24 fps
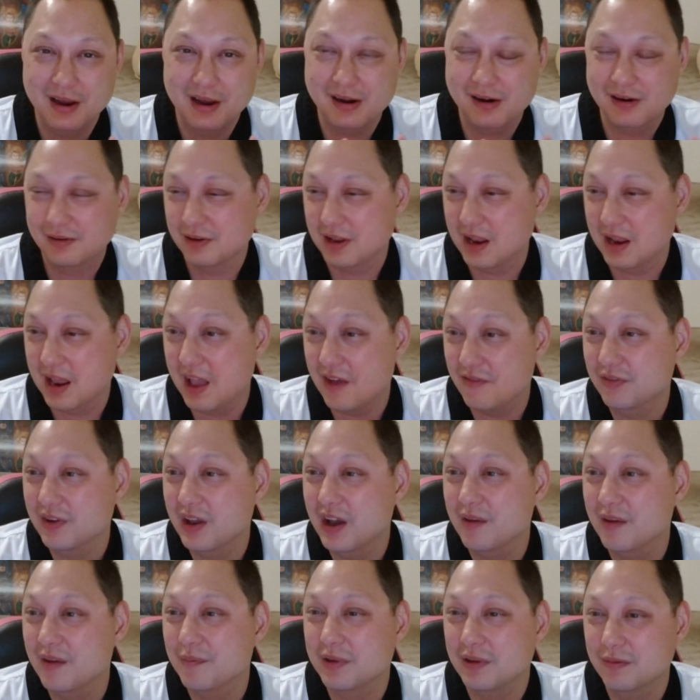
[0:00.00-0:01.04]
they have not
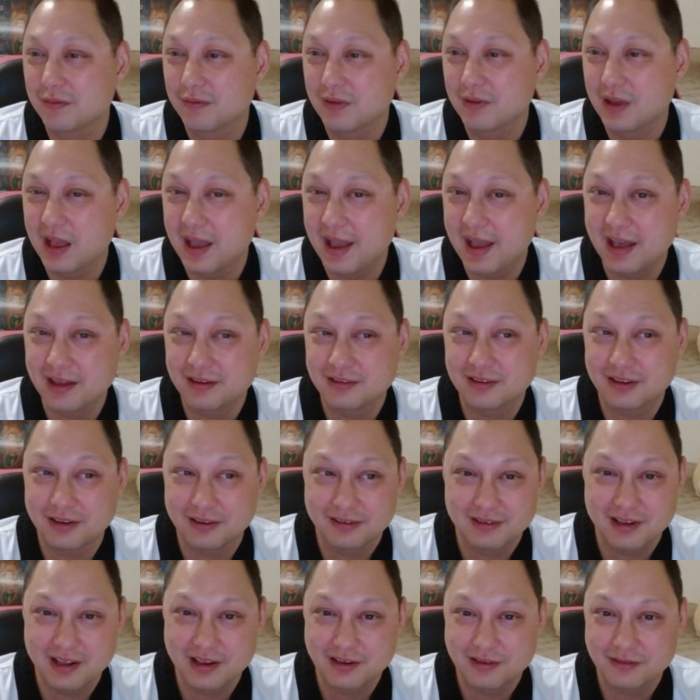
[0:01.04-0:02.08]
been as
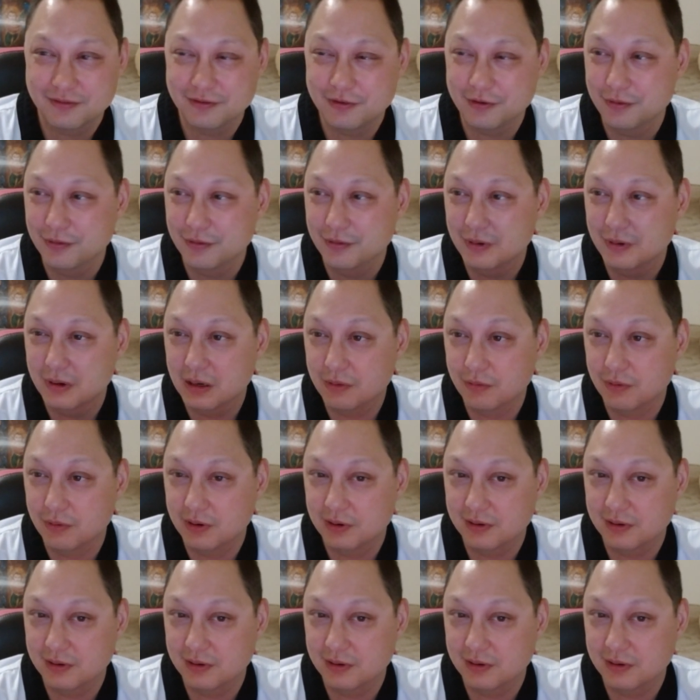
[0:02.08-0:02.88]
successful with